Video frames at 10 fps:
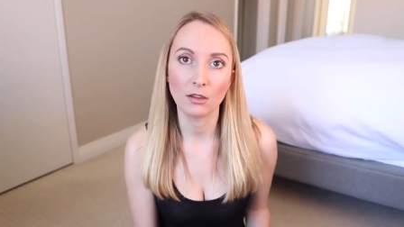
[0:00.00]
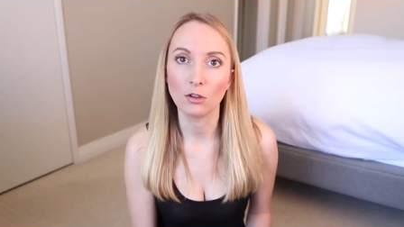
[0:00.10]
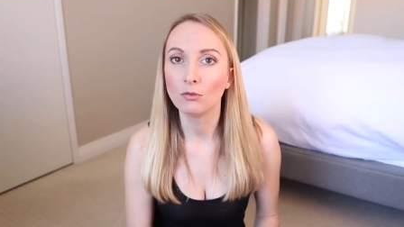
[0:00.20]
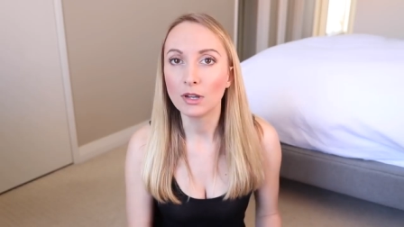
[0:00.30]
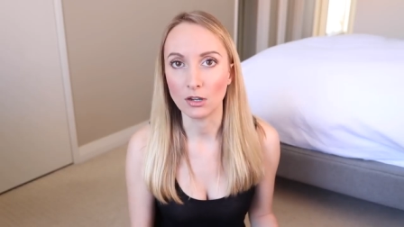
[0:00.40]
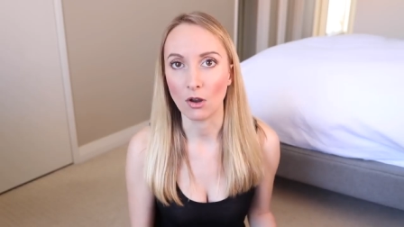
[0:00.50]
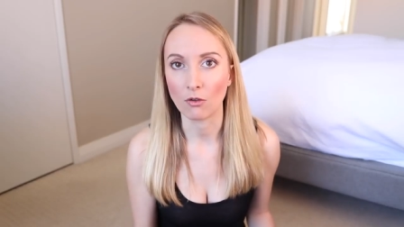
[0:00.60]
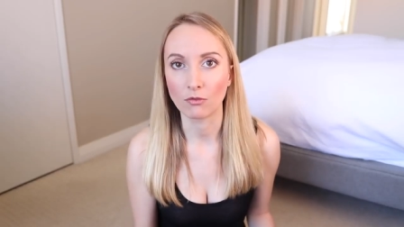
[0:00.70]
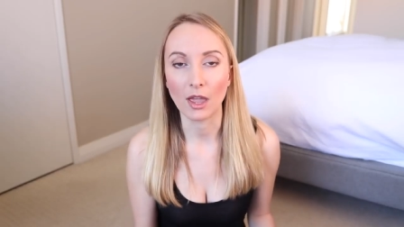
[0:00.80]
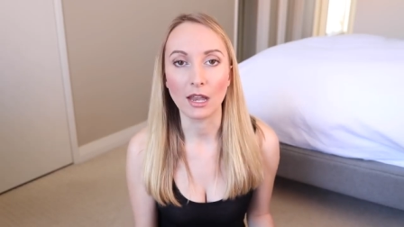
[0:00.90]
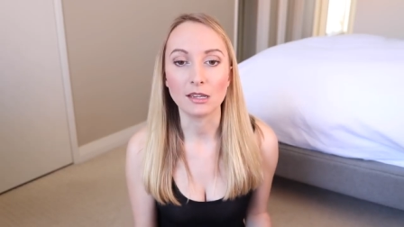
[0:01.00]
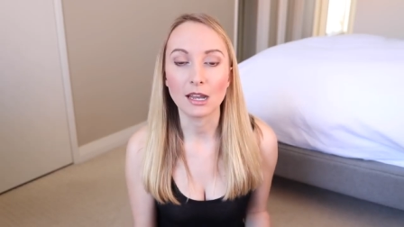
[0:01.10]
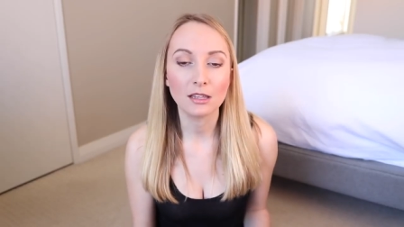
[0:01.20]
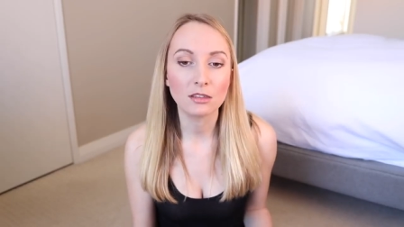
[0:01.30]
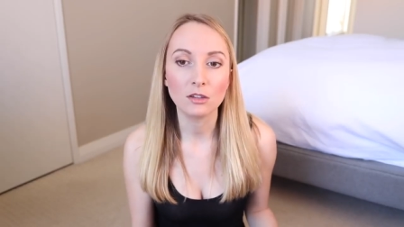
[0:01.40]
you're written off, and
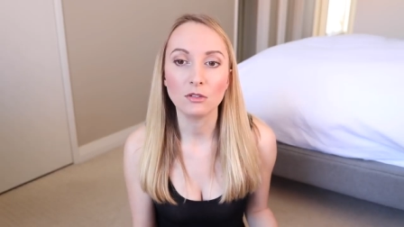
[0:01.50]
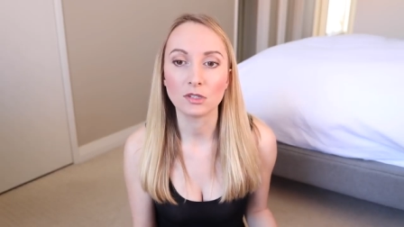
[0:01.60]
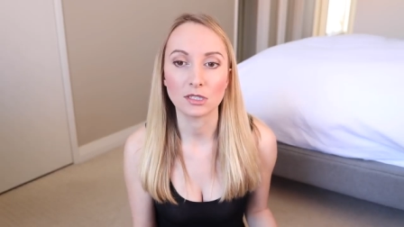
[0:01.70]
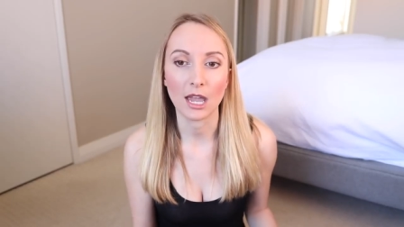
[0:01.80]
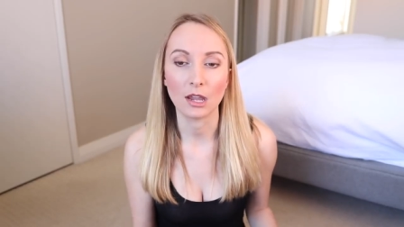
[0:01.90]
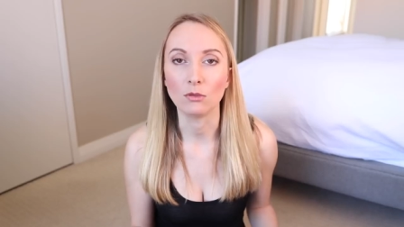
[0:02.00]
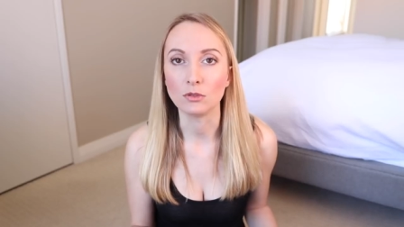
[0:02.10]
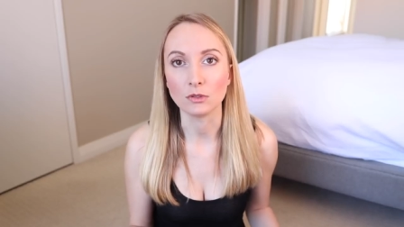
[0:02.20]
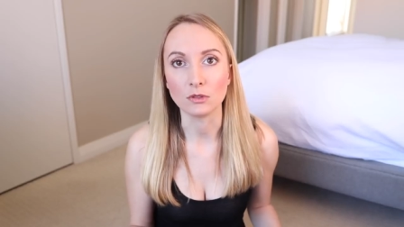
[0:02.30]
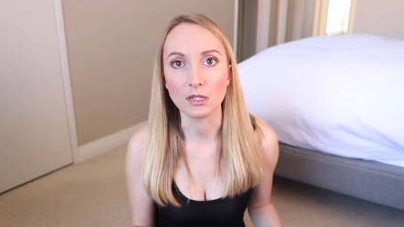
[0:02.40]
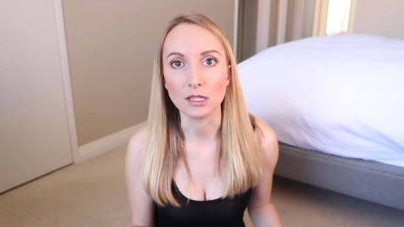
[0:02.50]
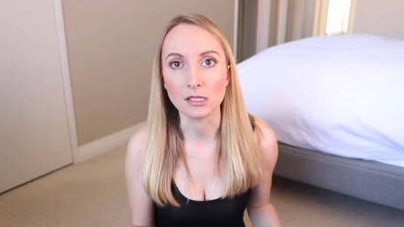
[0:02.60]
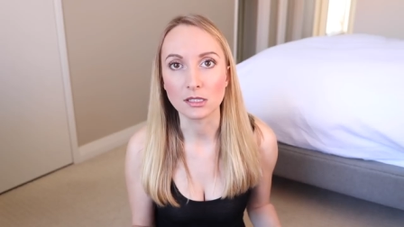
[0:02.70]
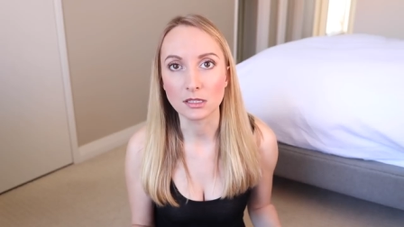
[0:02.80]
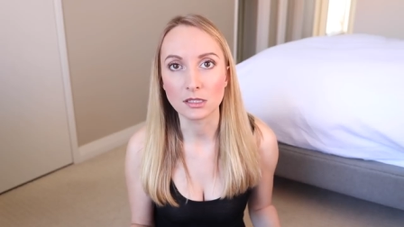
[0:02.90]
anything you say or do
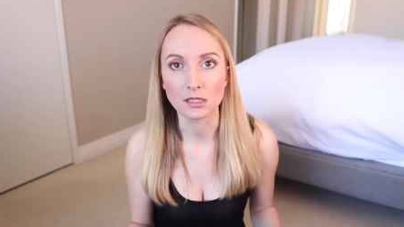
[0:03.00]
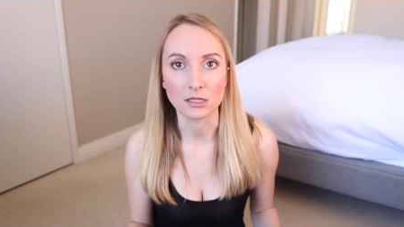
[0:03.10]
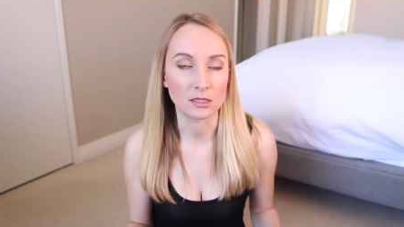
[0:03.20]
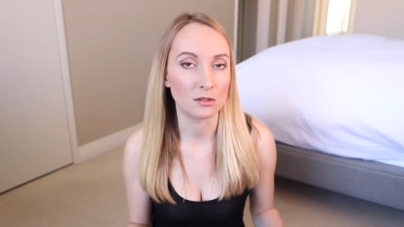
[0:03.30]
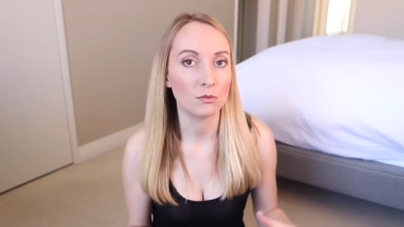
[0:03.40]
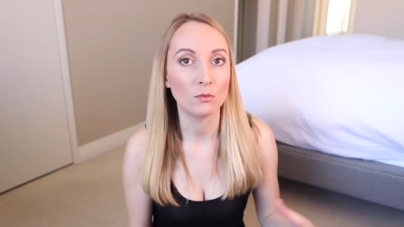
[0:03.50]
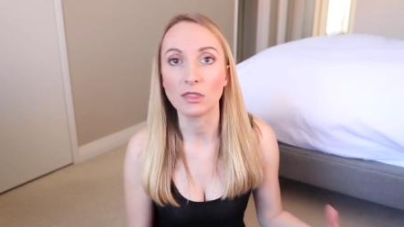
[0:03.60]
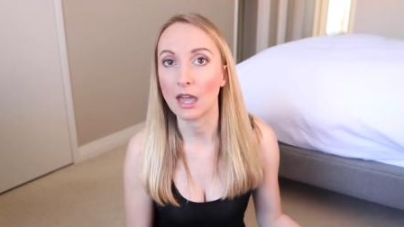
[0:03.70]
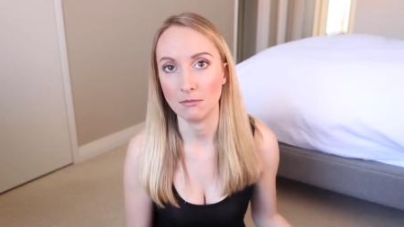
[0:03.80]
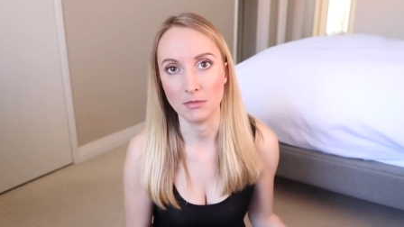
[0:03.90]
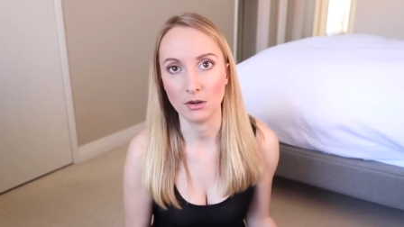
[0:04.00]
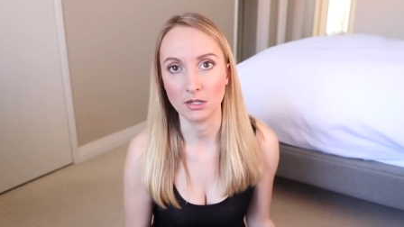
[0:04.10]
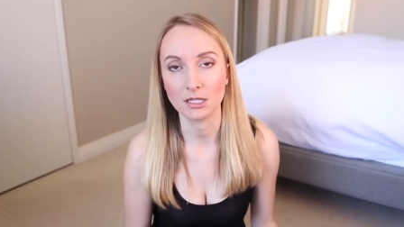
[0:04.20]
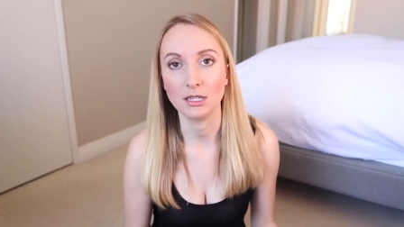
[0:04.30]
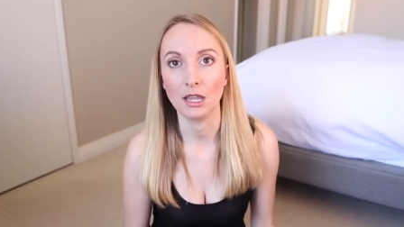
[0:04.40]
is just without
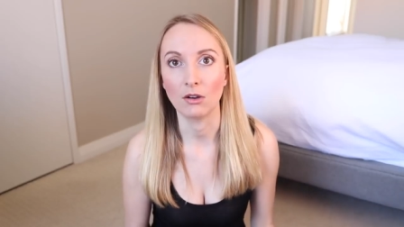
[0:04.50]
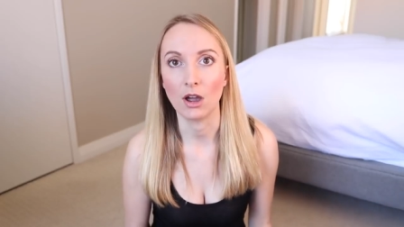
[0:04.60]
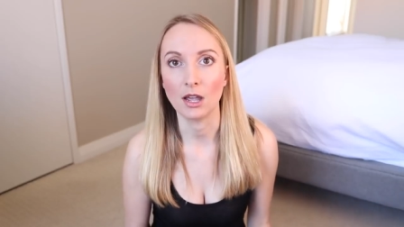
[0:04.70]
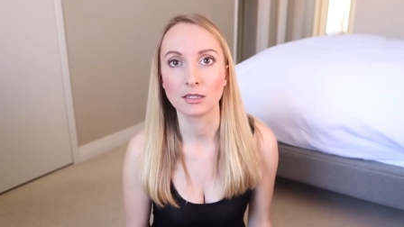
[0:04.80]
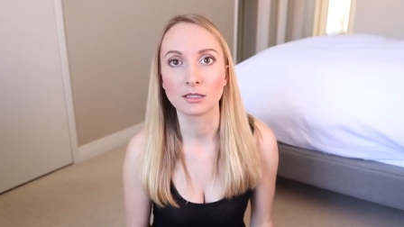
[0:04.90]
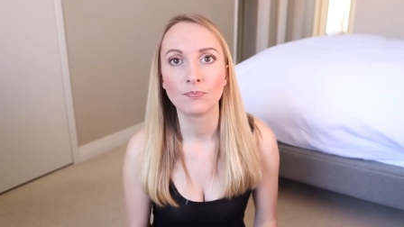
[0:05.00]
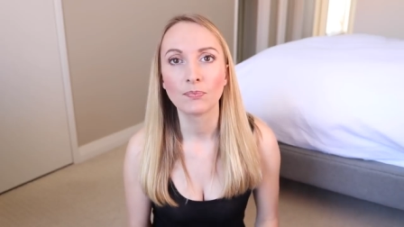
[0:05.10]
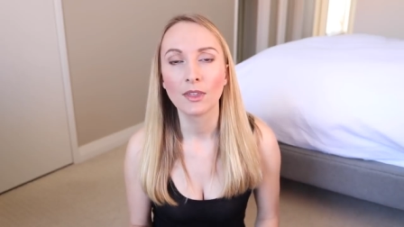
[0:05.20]
merit in their eyes.